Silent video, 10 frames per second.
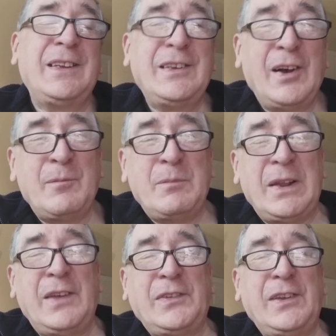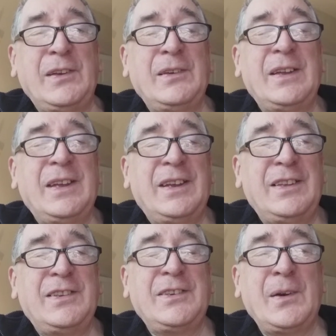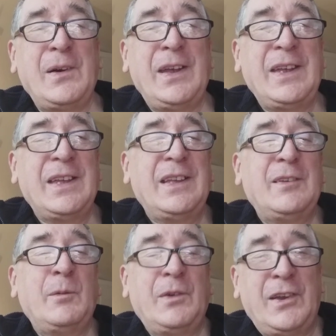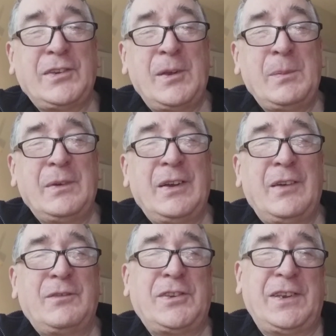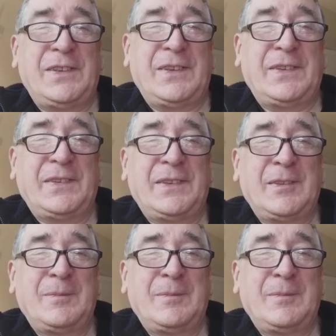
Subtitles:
God bless you. Enjoy worship of Jesus.